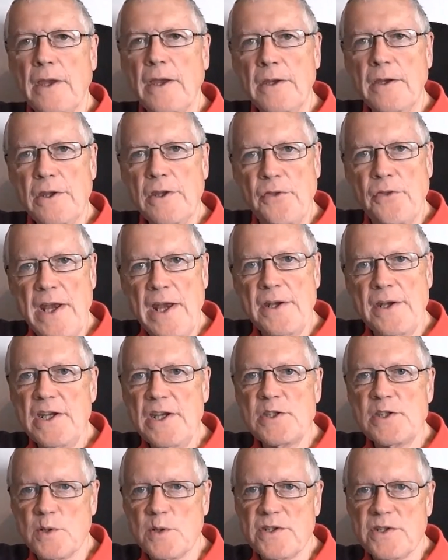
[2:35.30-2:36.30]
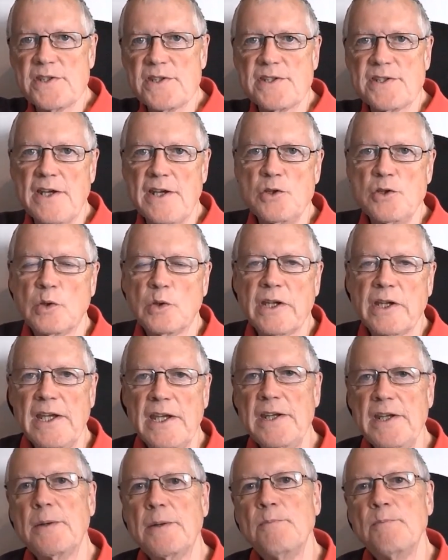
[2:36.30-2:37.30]
you then need to understand your
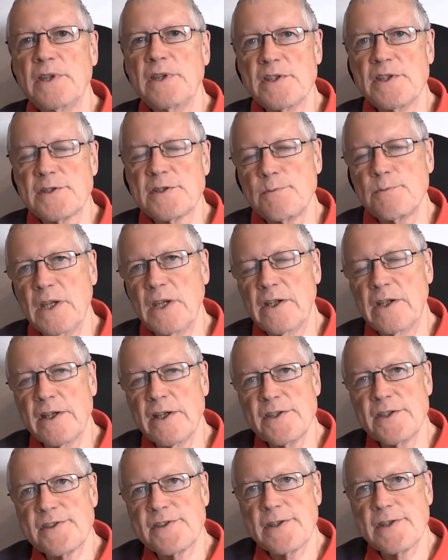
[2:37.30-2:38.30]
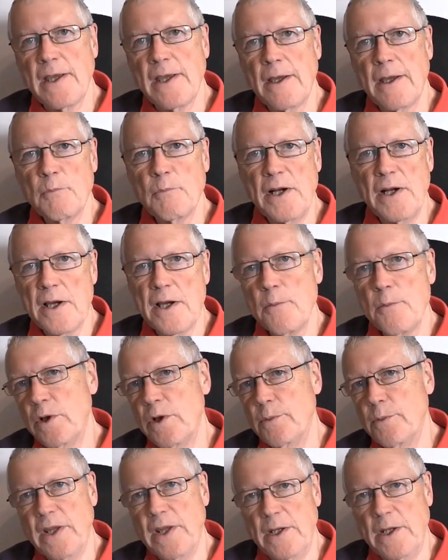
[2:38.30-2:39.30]
key numbers, because when I
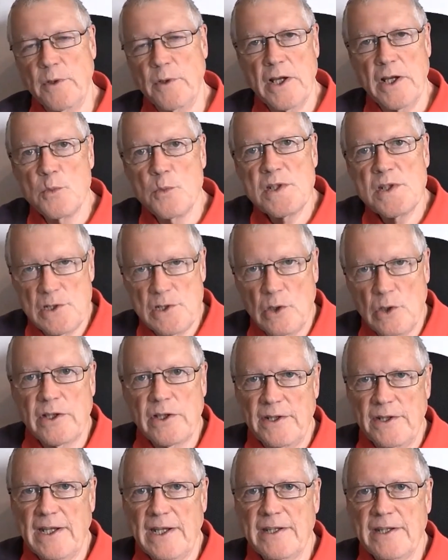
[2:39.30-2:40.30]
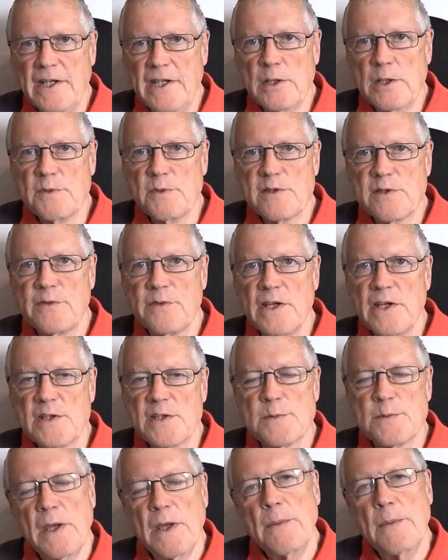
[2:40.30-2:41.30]
work with anyone, I always look at their key numbers
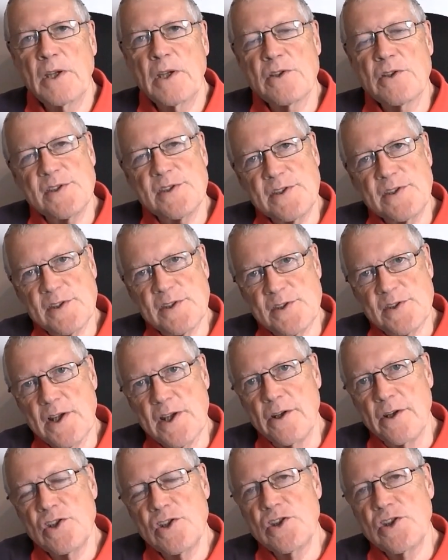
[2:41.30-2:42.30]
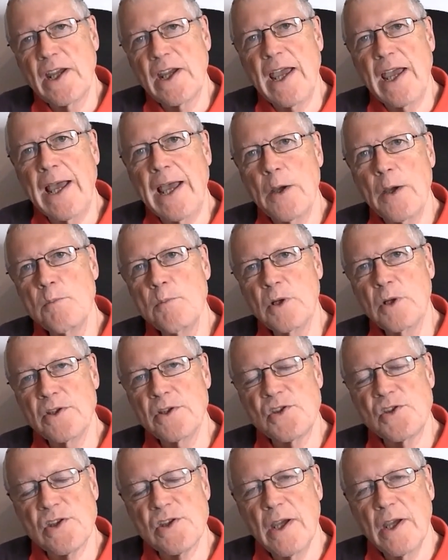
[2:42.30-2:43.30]
first, because it's astonishing how
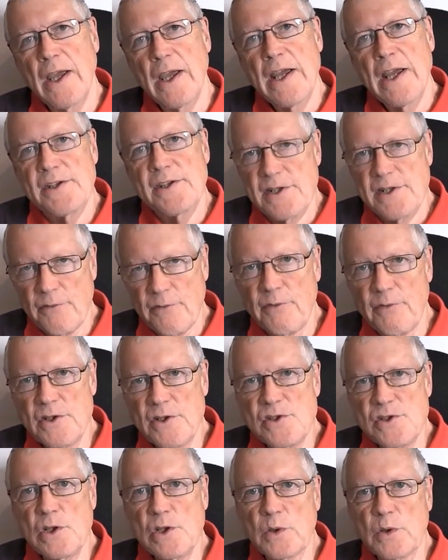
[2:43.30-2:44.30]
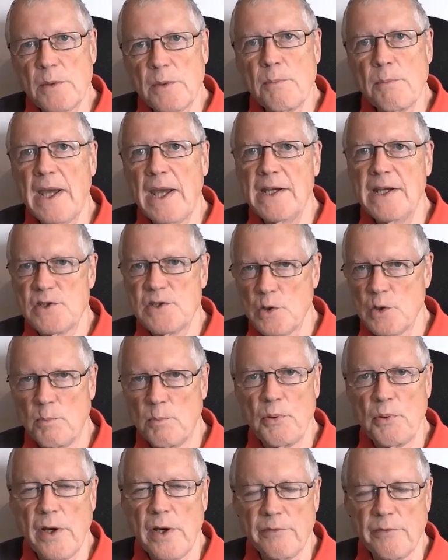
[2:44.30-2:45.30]
much difference you can make to your
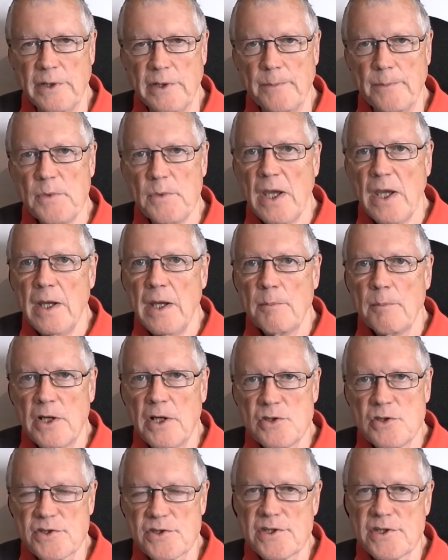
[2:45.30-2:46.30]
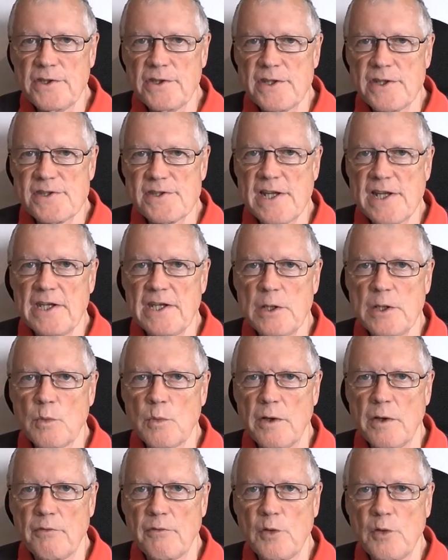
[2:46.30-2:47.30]
profit by just understanding
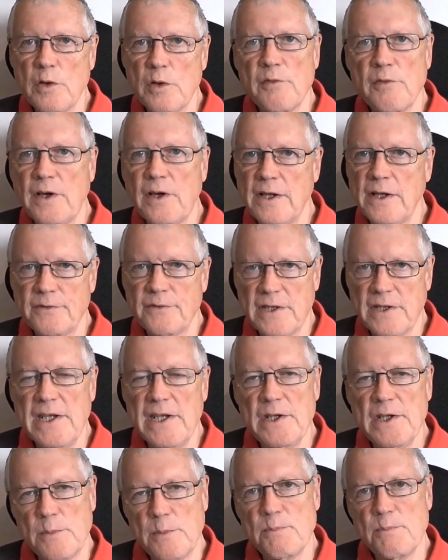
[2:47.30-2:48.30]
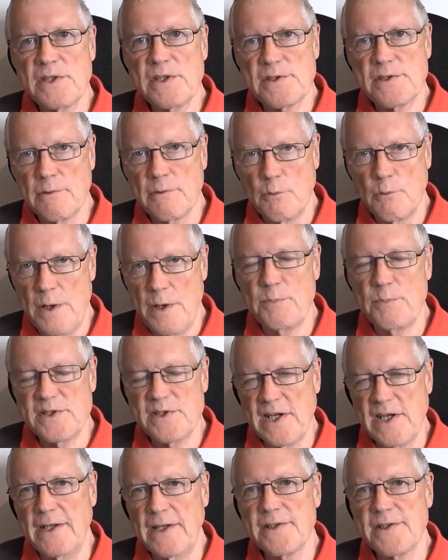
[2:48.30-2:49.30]
what four or five key numbers
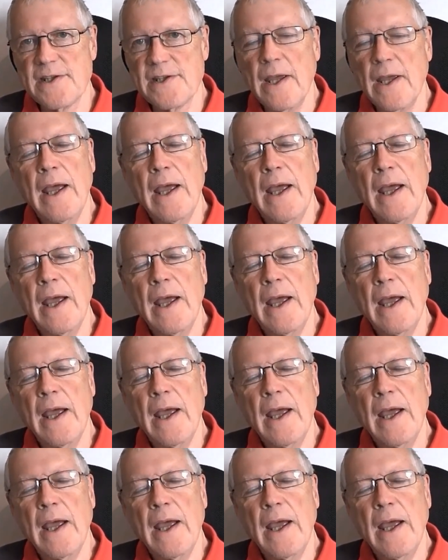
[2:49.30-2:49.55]
represent,